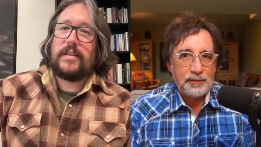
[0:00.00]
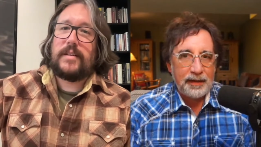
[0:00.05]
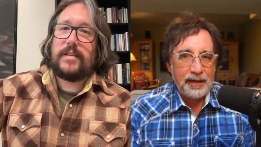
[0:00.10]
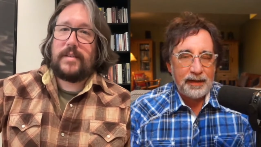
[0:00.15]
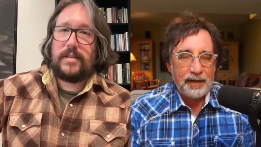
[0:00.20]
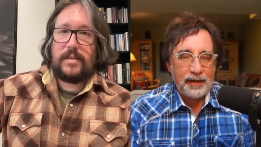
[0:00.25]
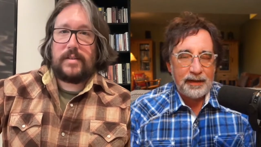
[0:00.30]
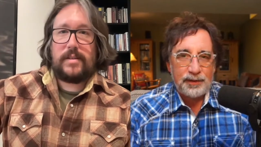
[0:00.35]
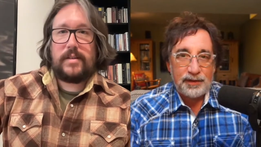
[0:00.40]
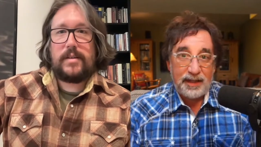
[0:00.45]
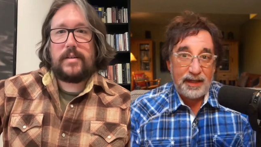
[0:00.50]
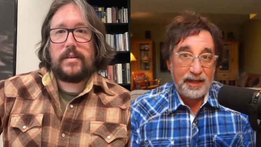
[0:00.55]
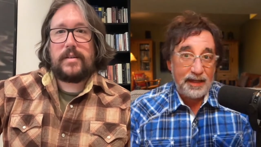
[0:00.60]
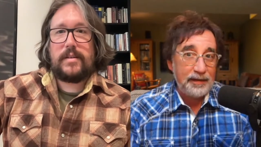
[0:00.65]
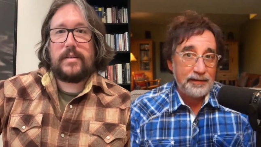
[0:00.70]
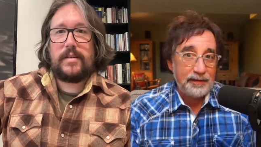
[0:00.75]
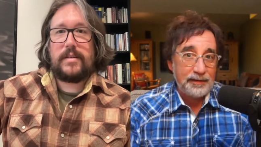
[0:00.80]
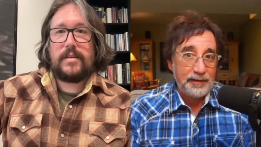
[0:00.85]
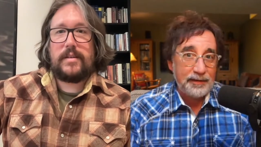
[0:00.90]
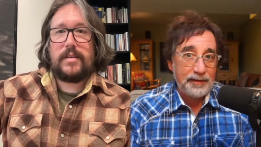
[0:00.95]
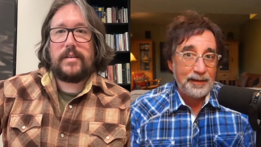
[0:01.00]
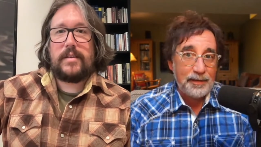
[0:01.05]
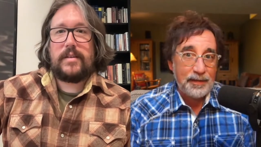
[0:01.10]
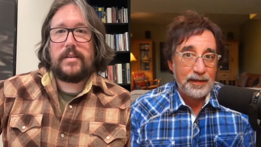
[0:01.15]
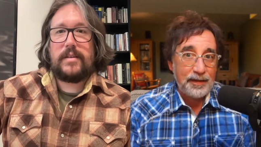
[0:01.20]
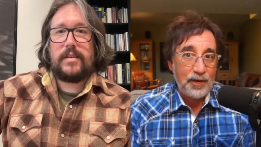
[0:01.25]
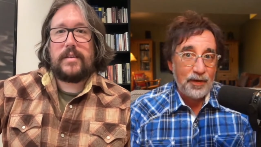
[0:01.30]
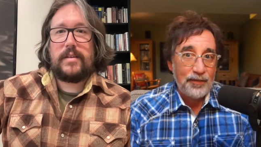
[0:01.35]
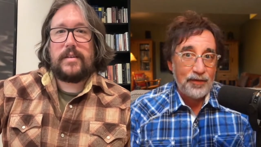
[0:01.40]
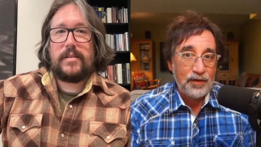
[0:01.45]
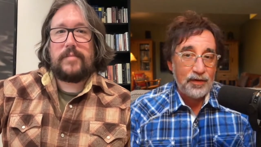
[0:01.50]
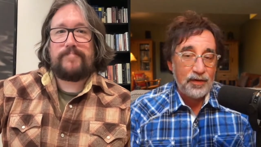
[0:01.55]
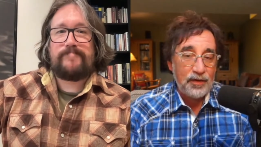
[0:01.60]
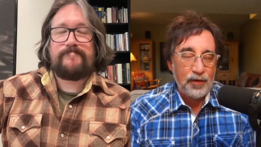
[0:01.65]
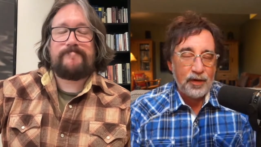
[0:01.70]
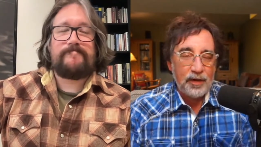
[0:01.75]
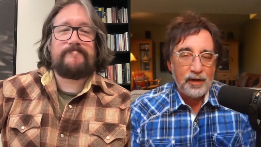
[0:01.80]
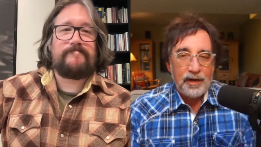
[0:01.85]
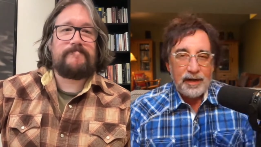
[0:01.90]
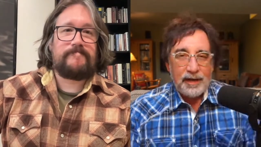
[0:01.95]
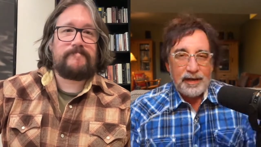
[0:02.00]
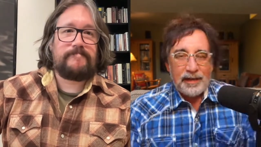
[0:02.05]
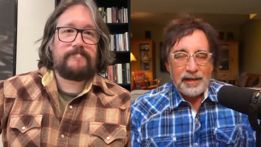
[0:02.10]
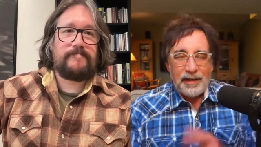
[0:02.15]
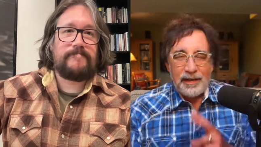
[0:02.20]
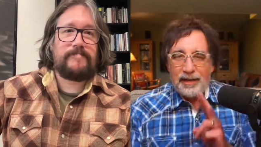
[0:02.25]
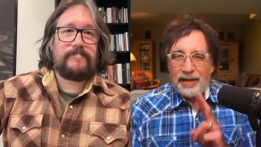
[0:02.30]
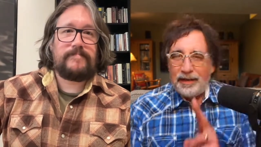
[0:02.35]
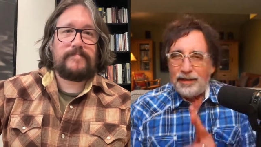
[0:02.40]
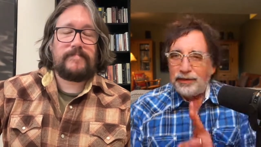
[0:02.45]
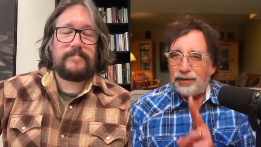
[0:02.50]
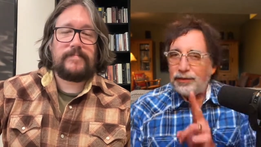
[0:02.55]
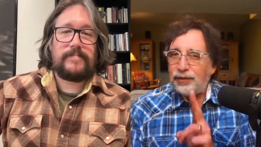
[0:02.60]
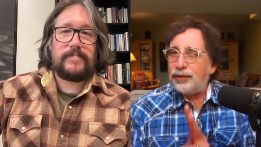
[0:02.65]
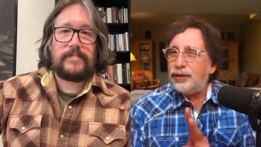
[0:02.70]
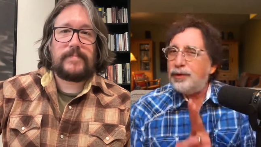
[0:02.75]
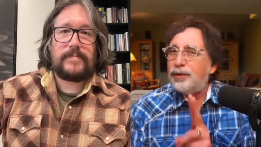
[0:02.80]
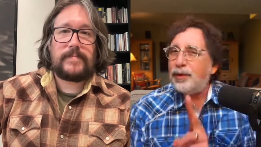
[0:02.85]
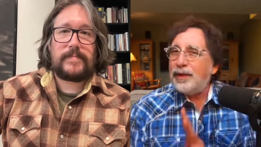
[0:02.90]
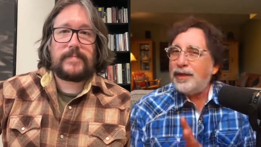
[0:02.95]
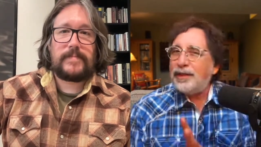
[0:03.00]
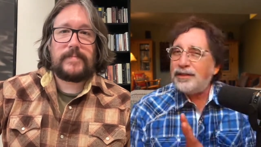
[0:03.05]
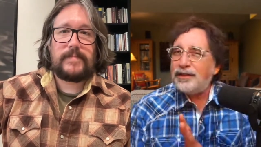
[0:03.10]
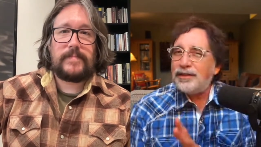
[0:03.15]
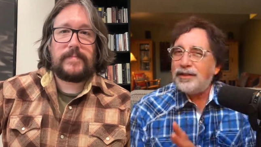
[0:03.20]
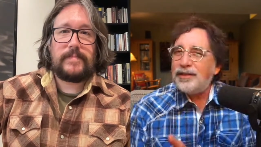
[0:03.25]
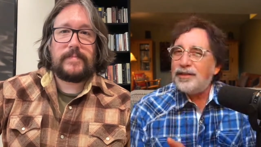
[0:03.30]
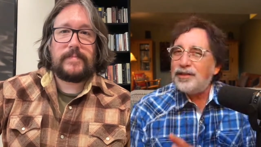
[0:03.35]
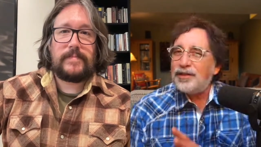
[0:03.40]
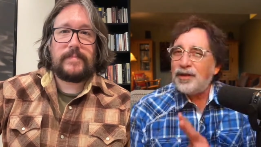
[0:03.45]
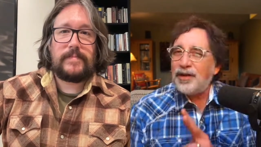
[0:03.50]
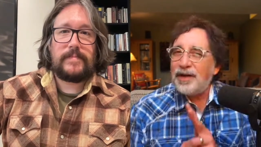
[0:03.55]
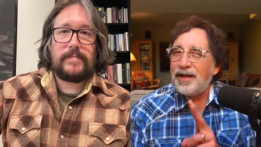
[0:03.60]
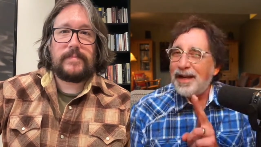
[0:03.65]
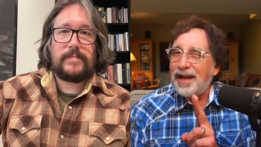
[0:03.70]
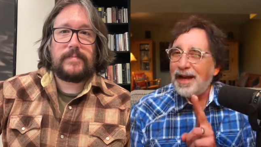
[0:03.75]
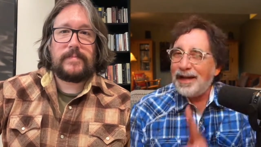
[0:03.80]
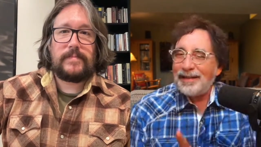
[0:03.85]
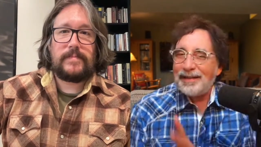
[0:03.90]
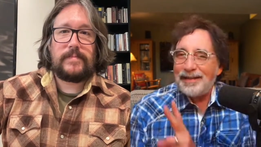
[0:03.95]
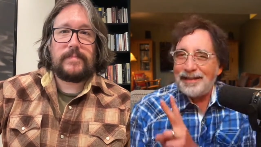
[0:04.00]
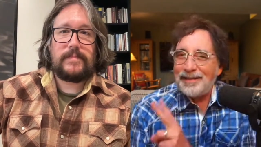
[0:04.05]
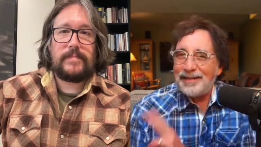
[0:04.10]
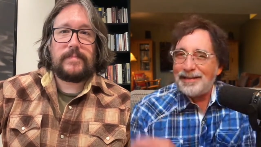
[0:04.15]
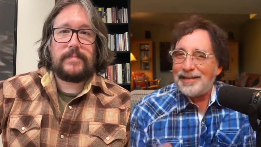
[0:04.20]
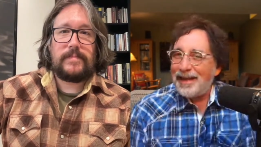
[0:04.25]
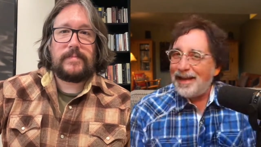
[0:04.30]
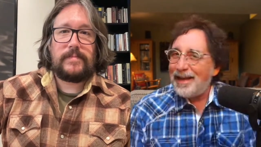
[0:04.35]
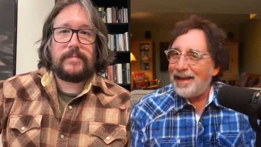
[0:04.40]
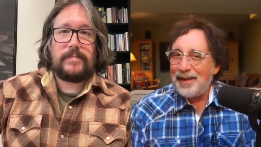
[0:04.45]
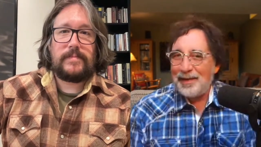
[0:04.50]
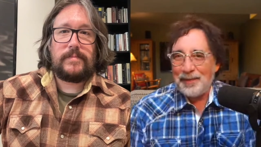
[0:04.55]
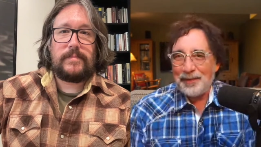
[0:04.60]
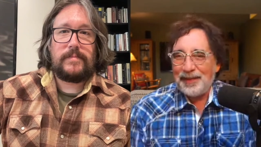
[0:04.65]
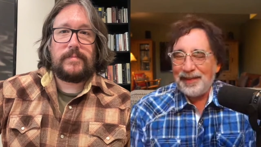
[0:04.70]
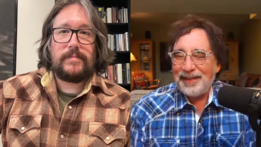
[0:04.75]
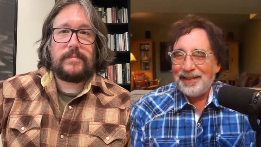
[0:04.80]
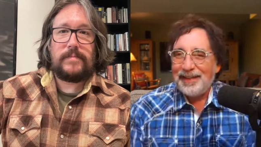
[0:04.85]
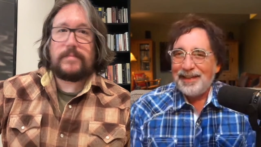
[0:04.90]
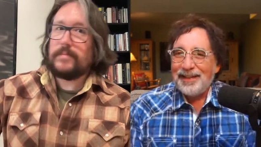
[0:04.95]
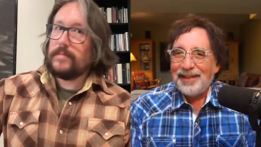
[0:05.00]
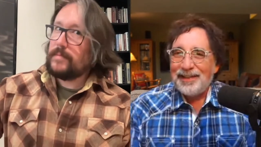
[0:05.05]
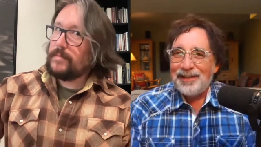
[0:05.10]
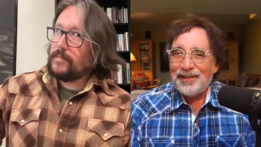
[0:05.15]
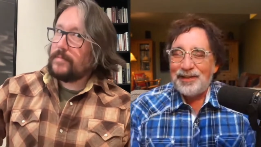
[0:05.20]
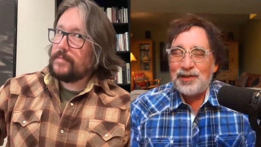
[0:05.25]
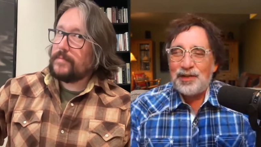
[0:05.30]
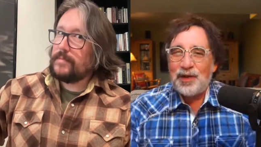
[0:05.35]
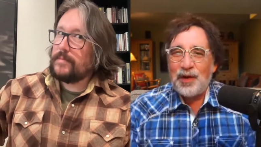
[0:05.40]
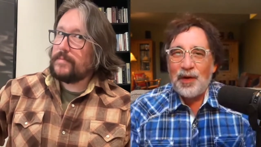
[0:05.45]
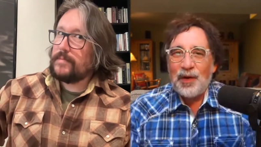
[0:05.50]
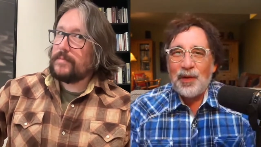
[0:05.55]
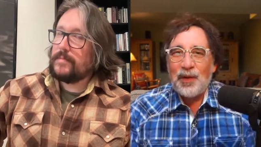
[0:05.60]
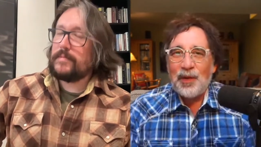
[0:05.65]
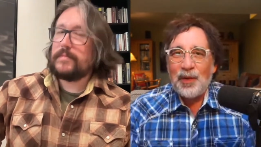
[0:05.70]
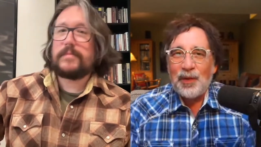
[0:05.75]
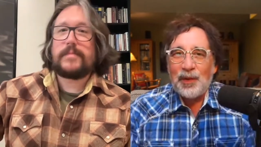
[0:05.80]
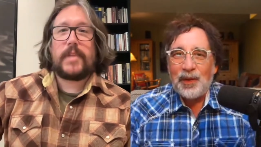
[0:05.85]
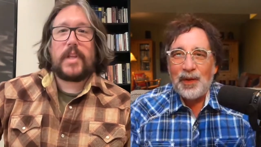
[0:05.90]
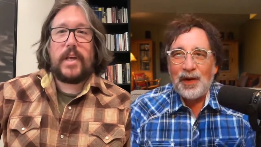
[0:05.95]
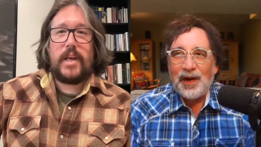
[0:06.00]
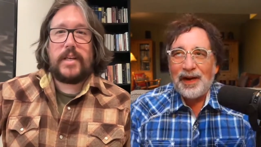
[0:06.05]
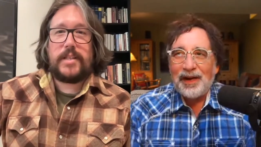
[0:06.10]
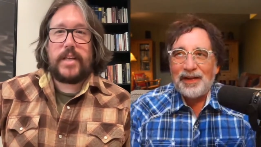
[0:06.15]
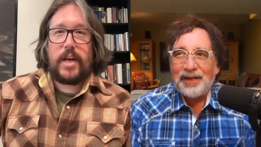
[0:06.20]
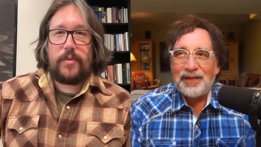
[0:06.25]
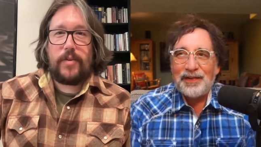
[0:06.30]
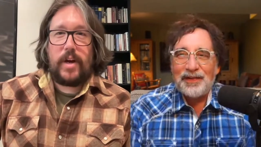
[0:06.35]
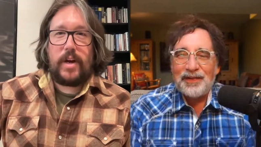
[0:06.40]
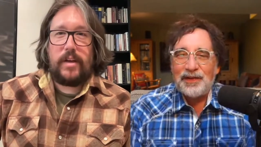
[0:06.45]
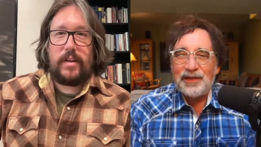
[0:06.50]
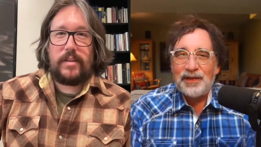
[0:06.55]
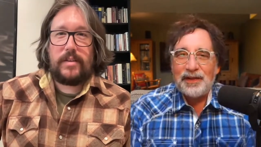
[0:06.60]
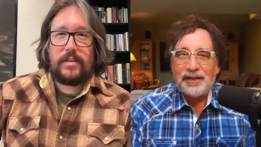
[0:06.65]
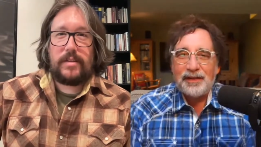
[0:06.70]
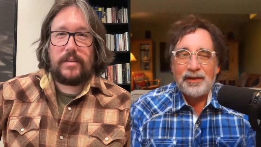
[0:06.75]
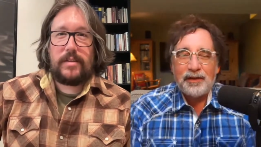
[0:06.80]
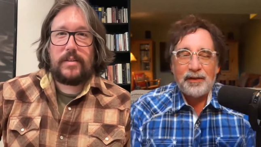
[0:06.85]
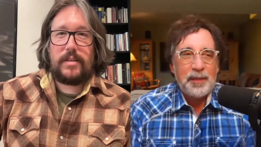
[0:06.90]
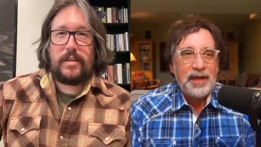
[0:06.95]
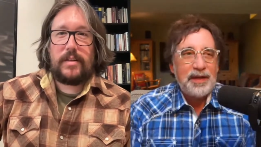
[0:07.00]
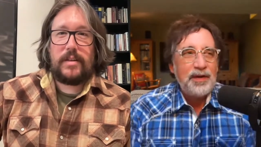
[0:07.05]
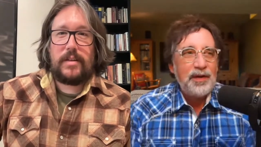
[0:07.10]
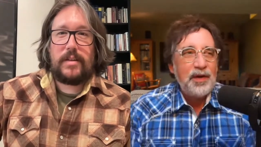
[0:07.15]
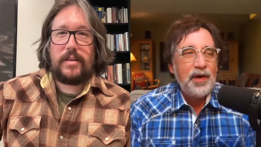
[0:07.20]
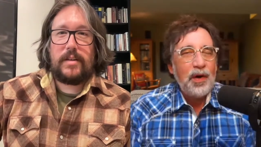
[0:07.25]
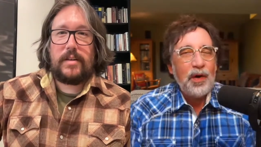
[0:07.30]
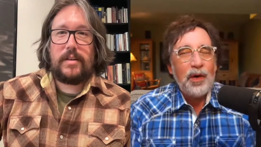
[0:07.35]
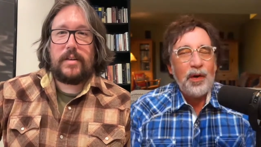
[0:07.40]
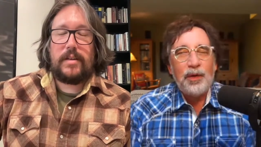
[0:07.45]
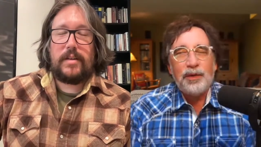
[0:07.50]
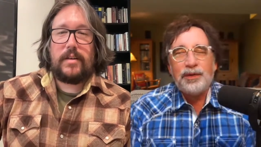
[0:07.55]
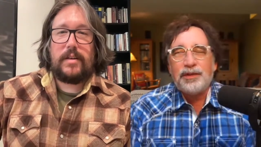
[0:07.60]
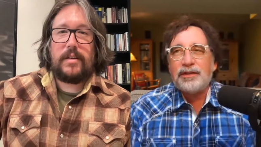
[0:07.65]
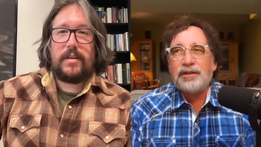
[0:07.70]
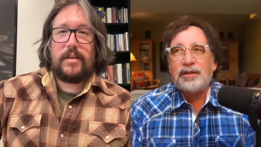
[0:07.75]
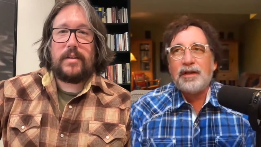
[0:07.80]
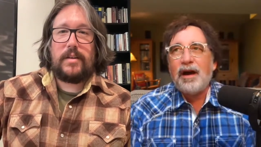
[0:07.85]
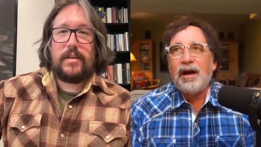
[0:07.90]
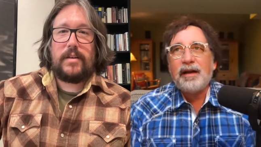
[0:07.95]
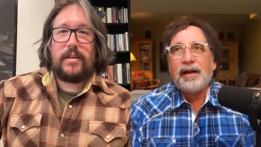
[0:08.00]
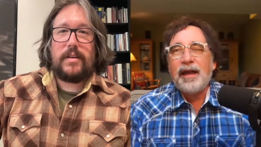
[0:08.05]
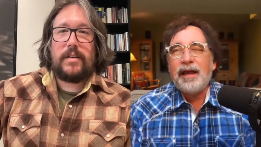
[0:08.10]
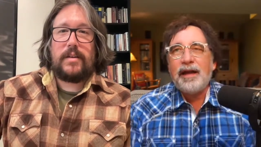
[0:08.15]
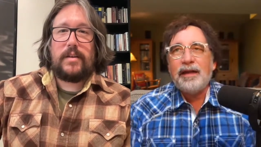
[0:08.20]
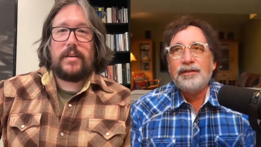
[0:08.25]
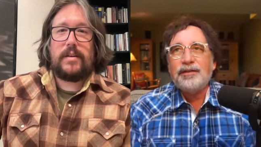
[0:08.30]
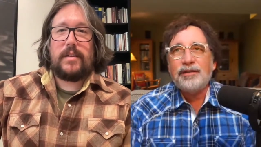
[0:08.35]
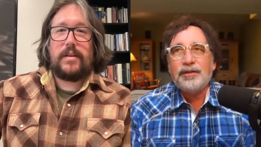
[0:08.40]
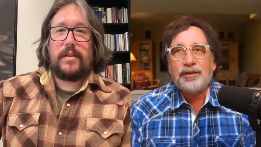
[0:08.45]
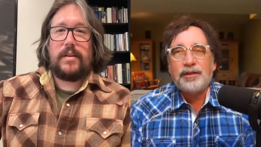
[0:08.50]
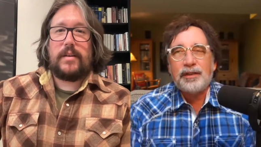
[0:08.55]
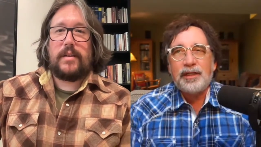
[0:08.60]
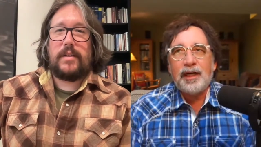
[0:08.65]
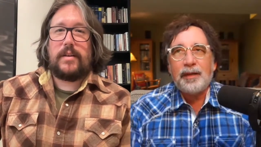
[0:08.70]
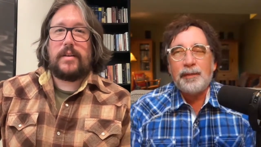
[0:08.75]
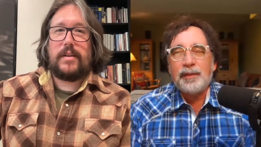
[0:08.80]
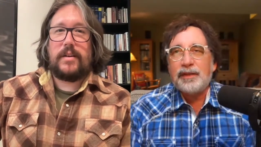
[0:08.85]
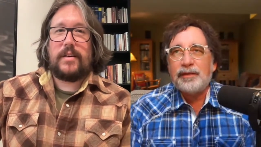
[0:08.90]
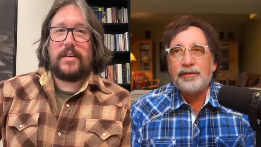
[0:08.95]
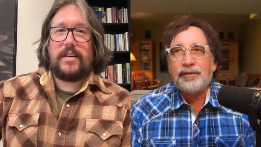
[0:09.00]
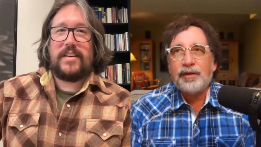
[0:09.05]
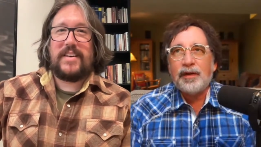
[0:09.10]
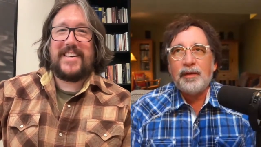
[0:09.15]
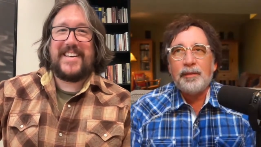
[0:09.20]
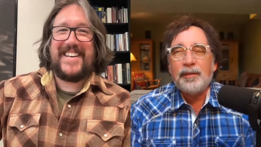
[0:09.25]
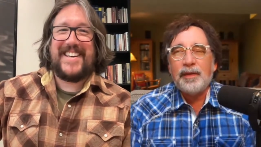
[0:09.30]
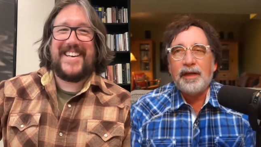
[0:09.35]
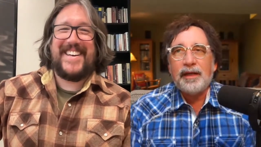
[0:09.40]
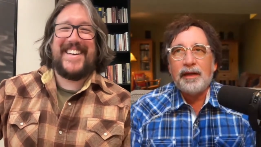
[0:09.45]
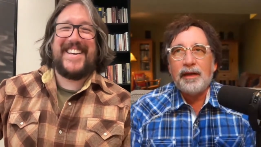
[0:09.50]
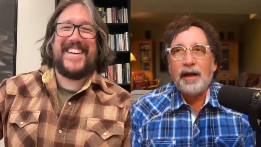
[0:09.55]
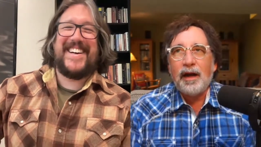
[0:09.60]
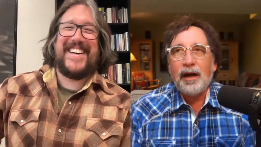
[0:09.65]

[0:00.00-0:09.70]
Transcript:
Speaker 1: end up saying the same thing over and over. Hmm. These two questions are not the same. So is that right? Um, there'll be no stock answers coming from me.